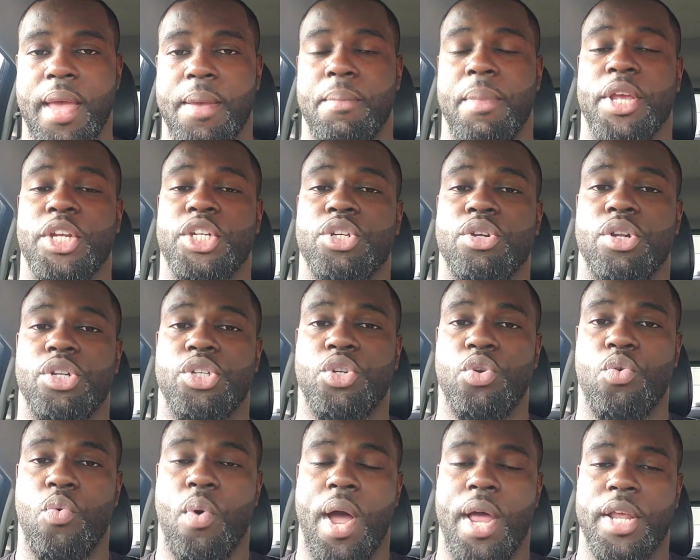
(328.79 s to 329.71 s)
Make sure that
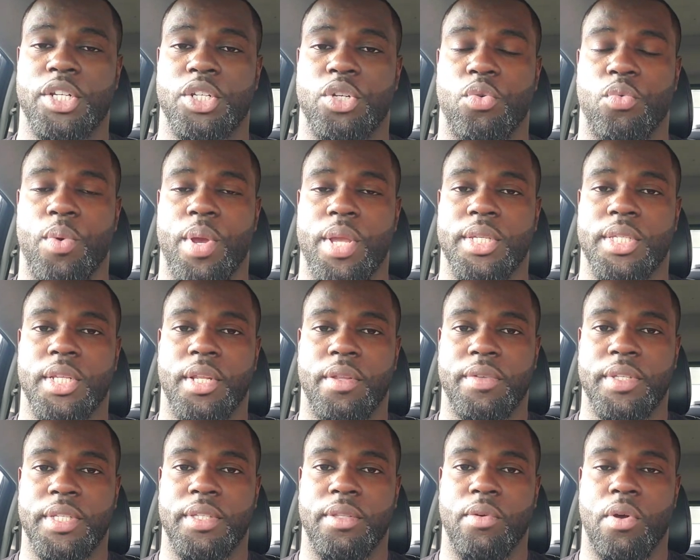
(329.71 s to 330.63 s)
you watch the rest of
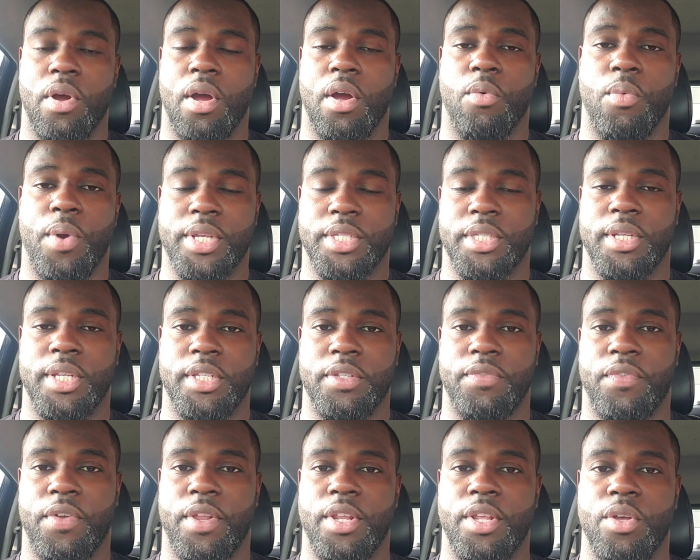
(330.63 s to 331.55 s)

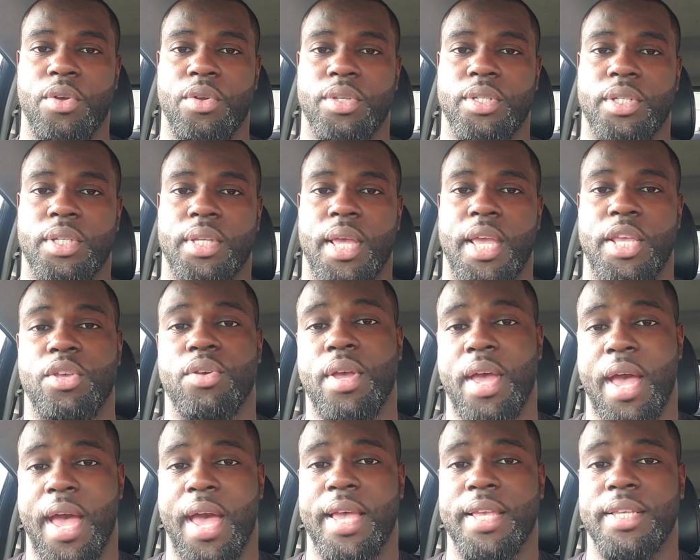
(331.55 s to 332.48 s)
these videos, and you
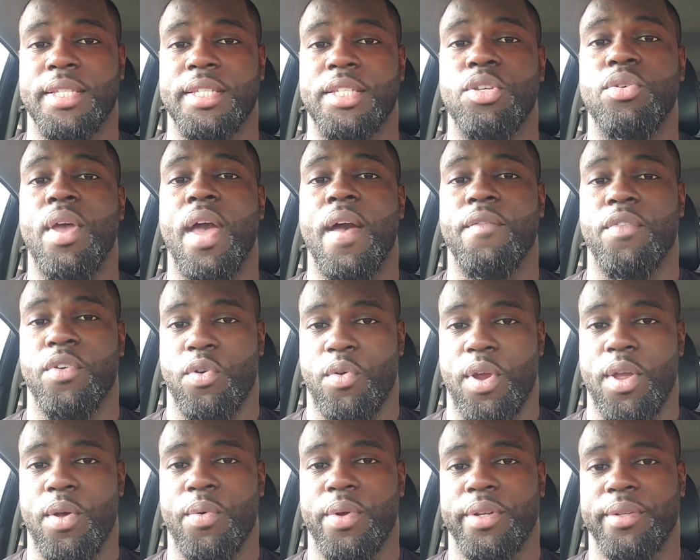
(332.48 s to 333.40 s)
guys, you have a
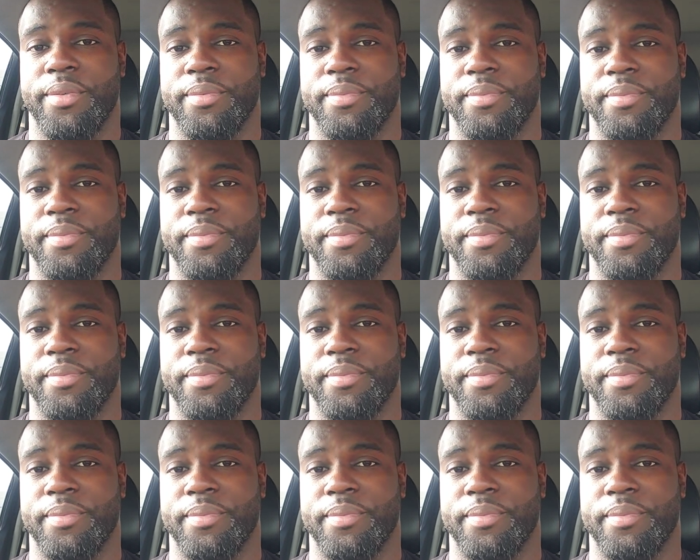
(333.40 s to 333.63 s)
great one.